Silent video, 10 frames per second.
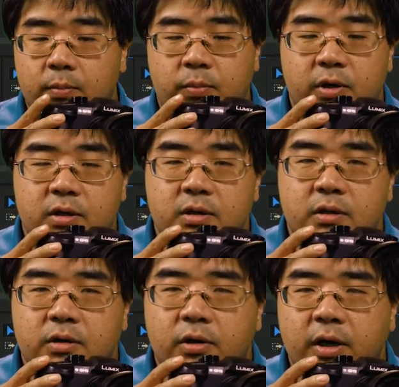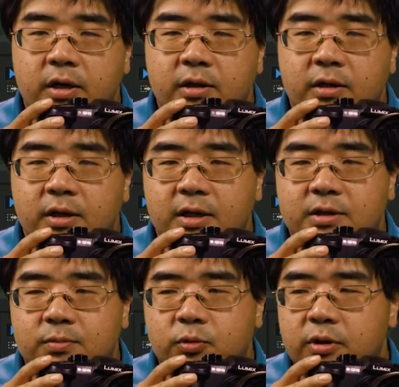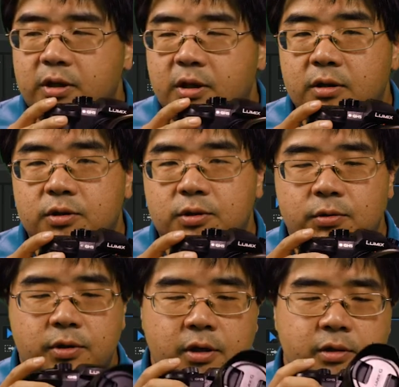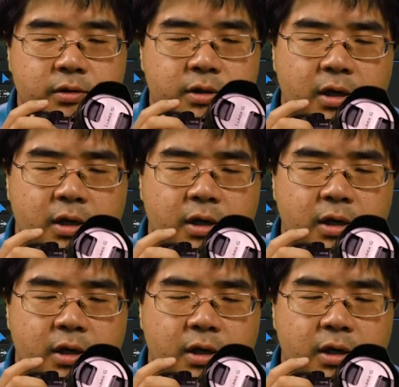But, you know, anything that's really in the studios,